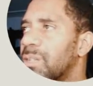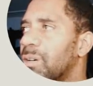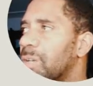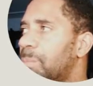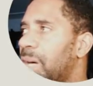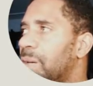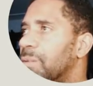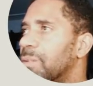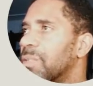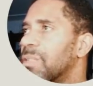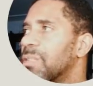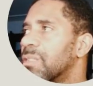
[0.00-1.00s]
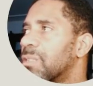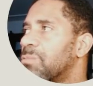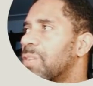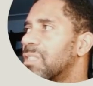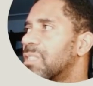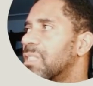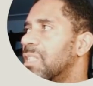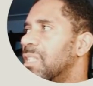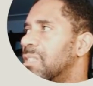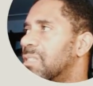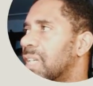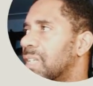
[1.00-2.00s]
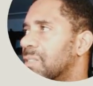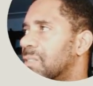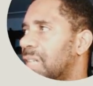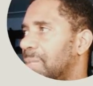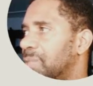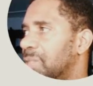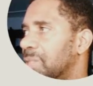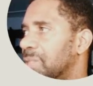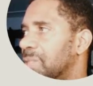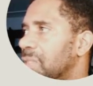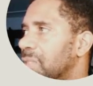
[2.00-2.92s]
So now let's talk about the derived data types.